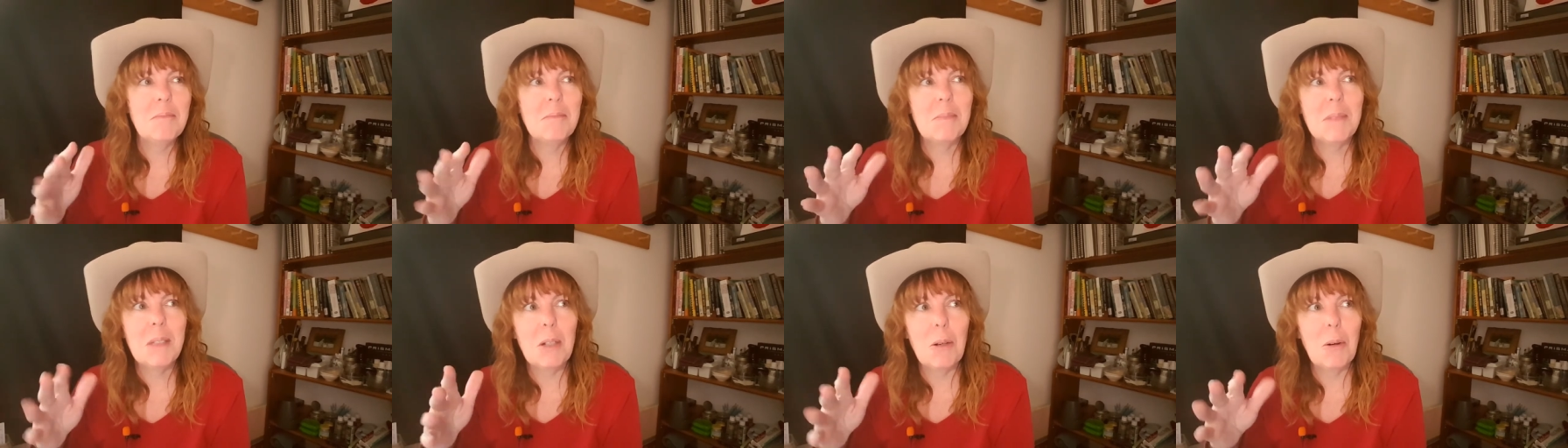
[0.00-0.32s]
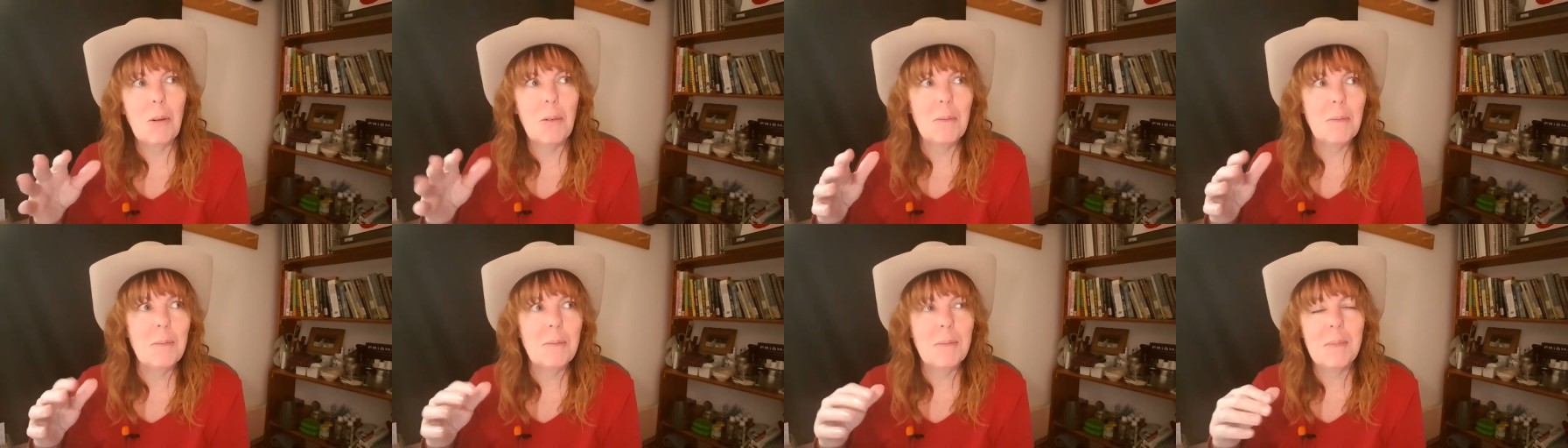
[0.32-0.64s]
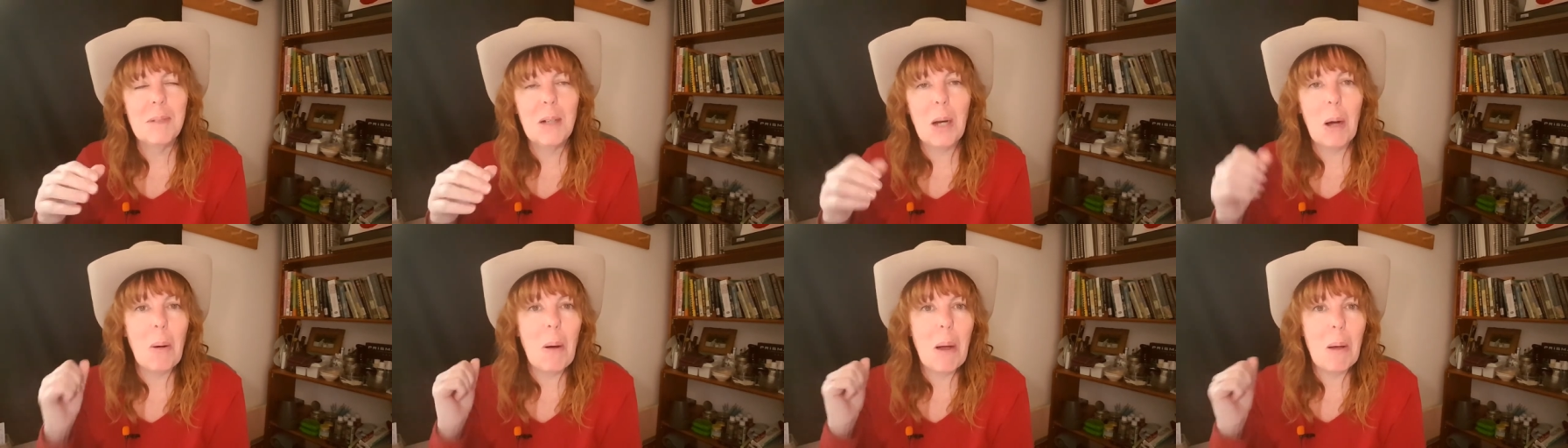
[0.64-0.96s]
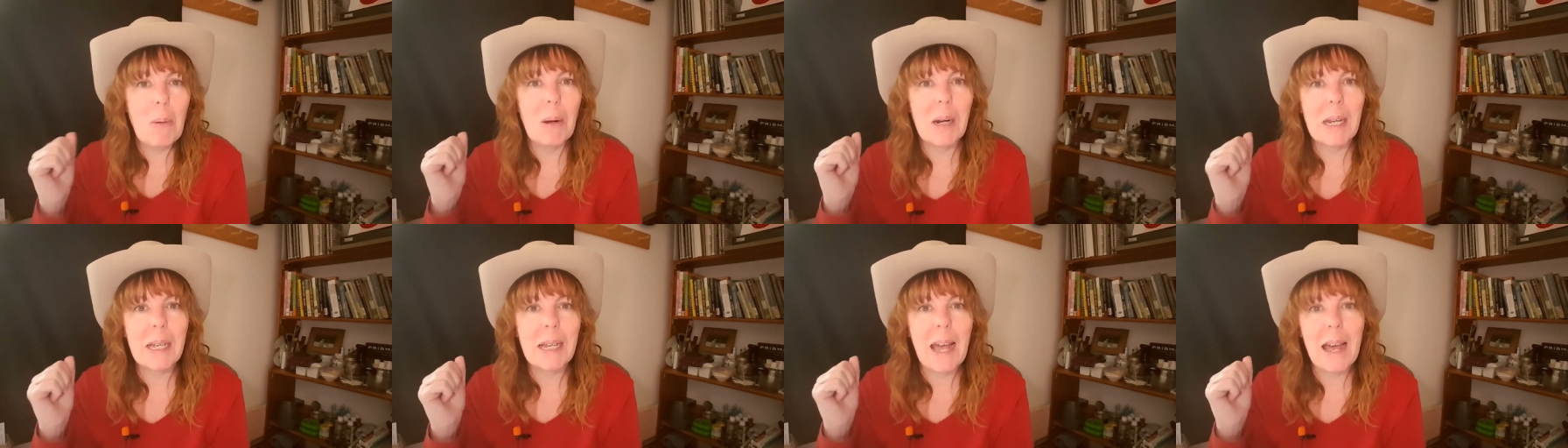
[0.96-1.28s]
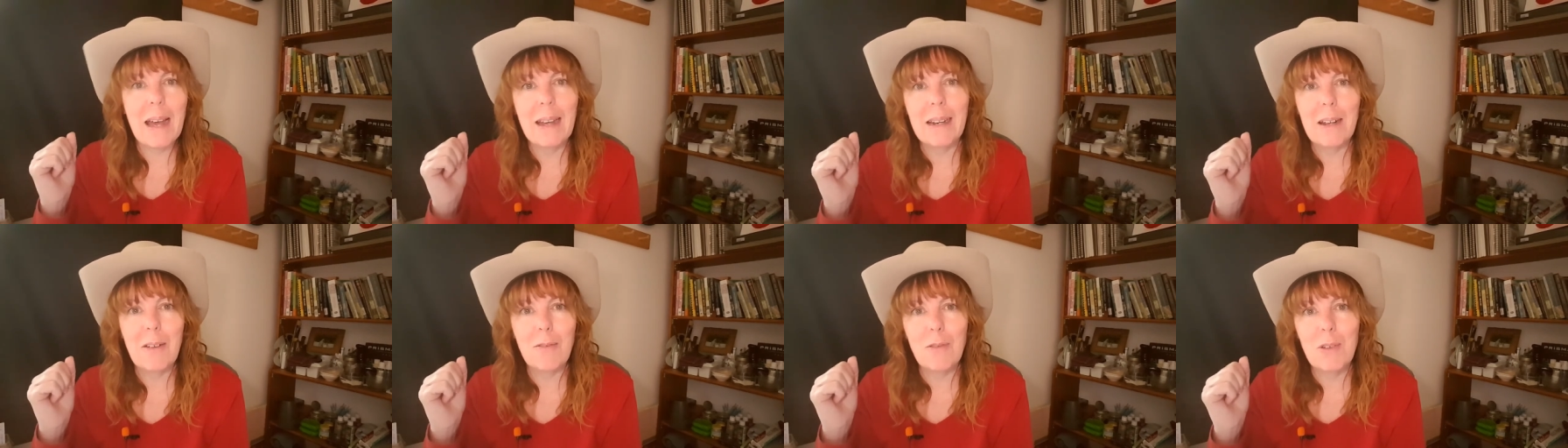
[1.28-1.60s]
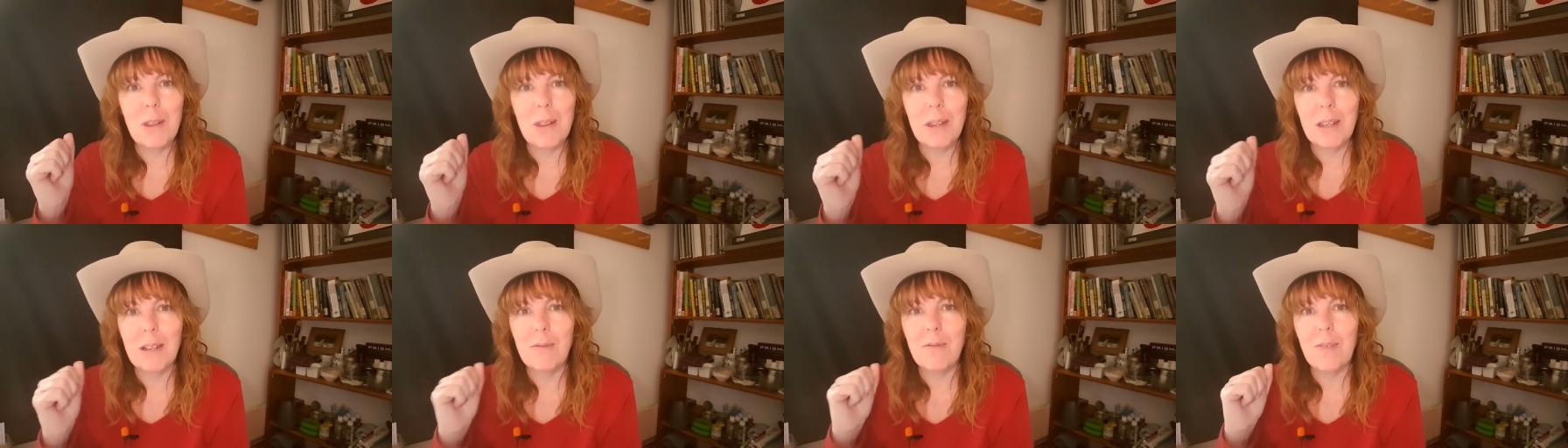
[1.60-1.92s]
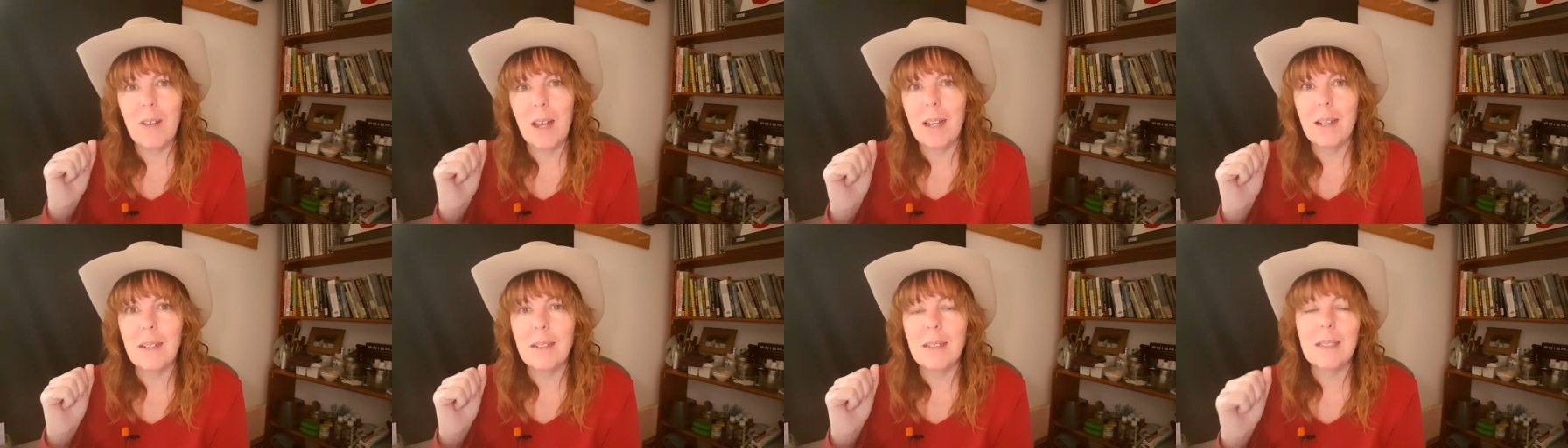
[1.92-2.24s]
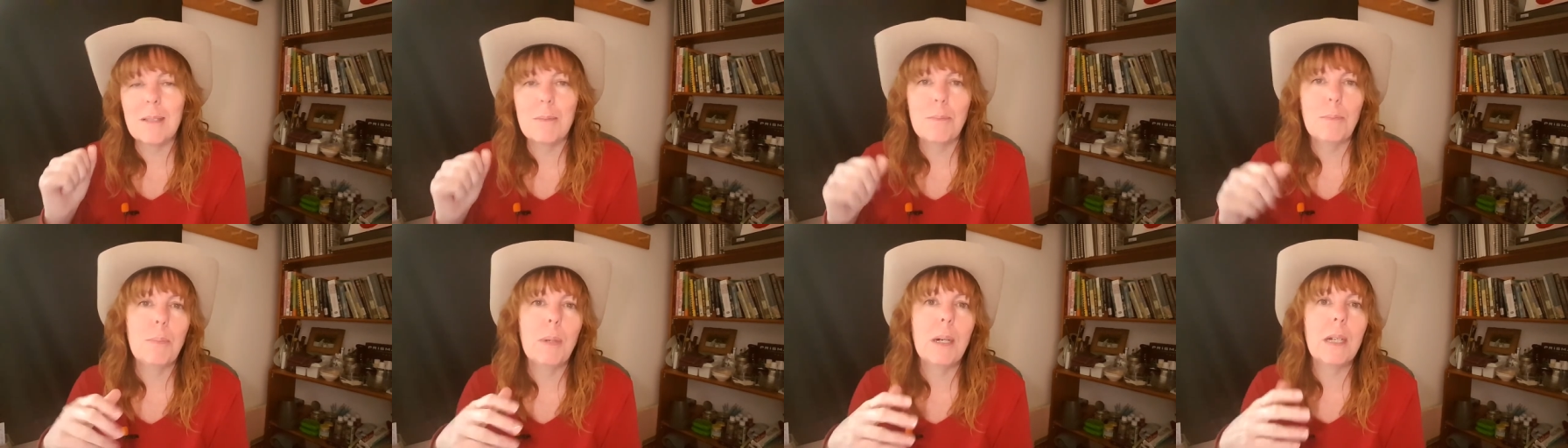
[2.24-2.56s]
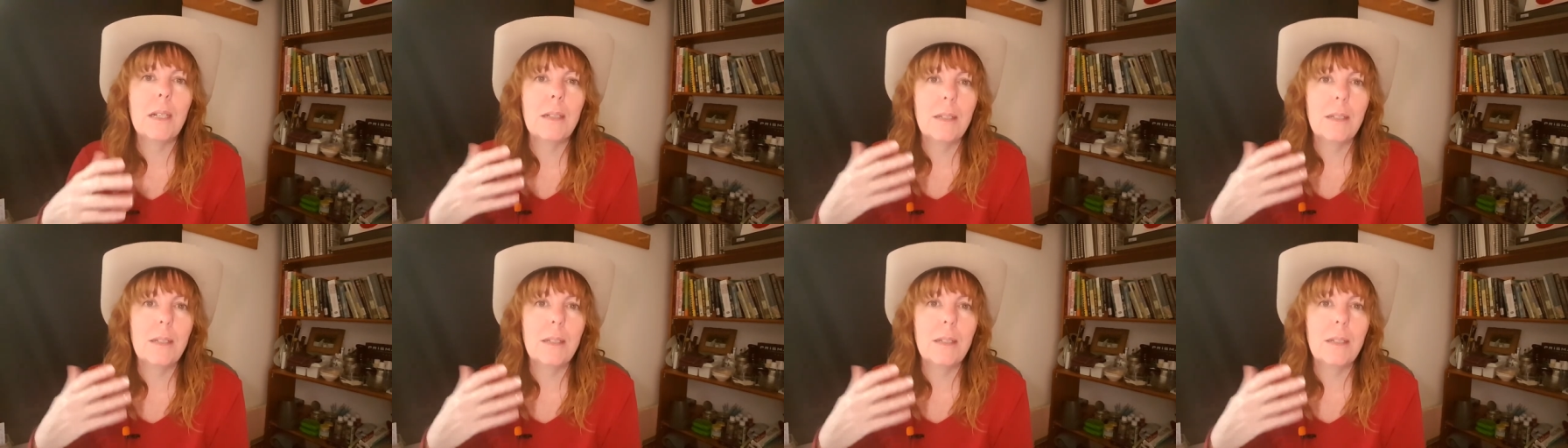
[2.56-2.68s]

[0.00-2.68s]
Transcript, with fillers: you know, oh, I want to can everything phase, but